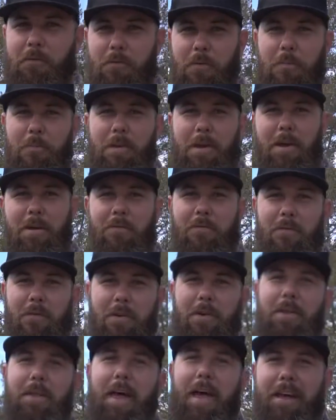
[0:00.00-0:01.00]
from me
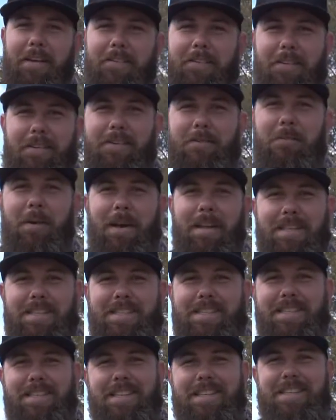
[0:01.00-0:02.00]
for like 6
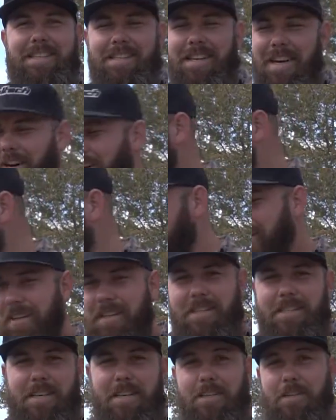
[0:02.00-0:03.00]
months. So
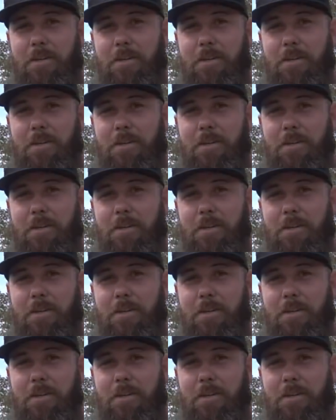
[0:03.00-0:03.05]
let's get